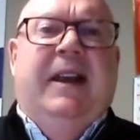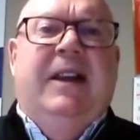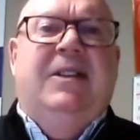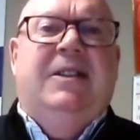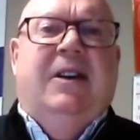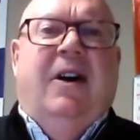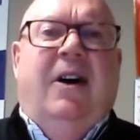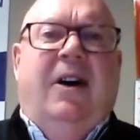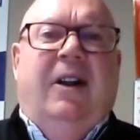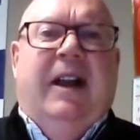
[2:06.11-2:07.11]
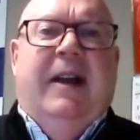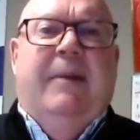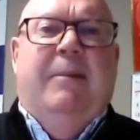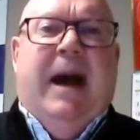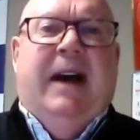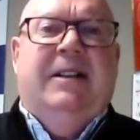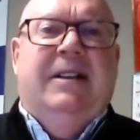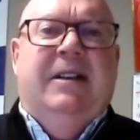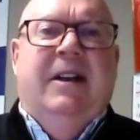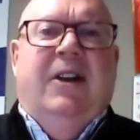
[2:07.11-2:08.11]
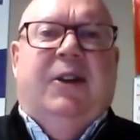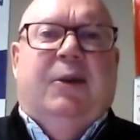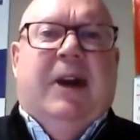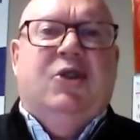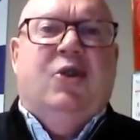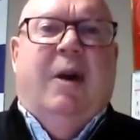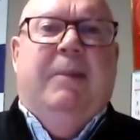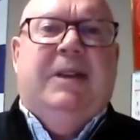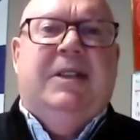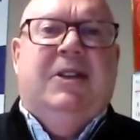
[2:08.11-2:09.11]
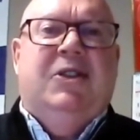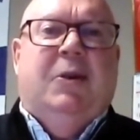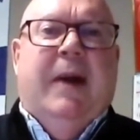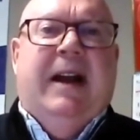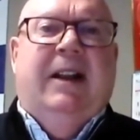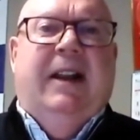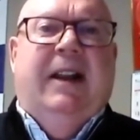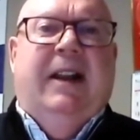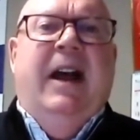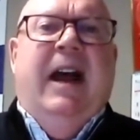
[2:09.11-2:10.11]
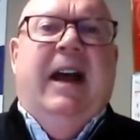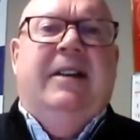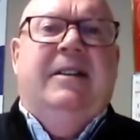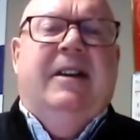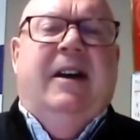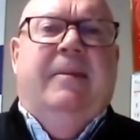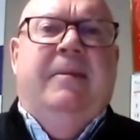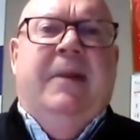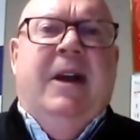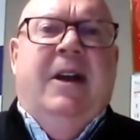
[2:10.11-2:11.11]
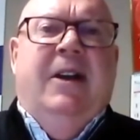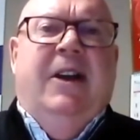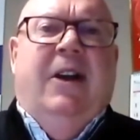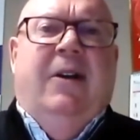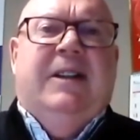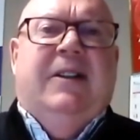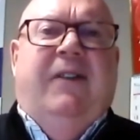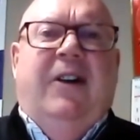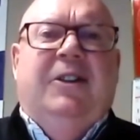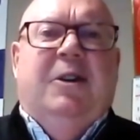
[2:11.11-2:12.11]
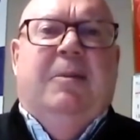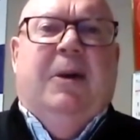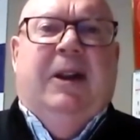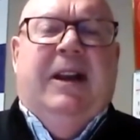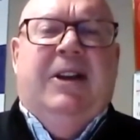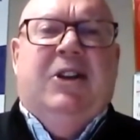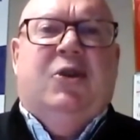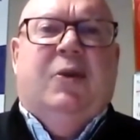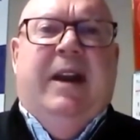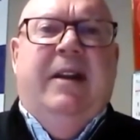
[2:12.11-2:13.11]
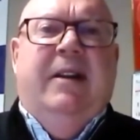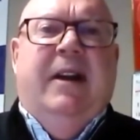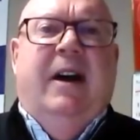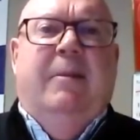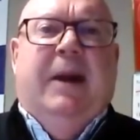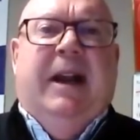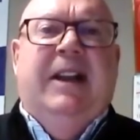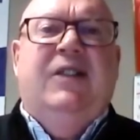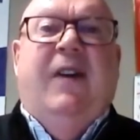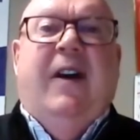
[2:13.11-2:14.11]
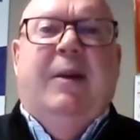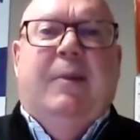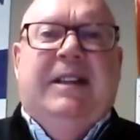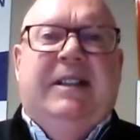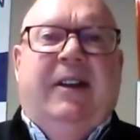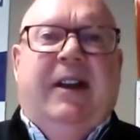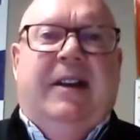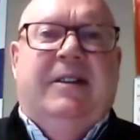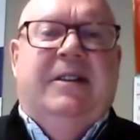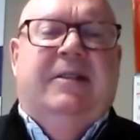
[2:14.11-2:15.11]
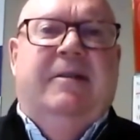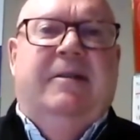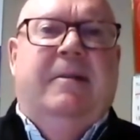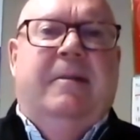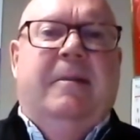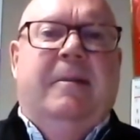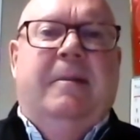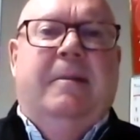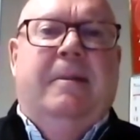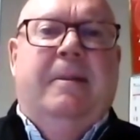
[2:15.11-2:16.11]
These all impact restaurant business directly. And um, so it's a vulnerable industry, uh, but it is very resilient. Okay.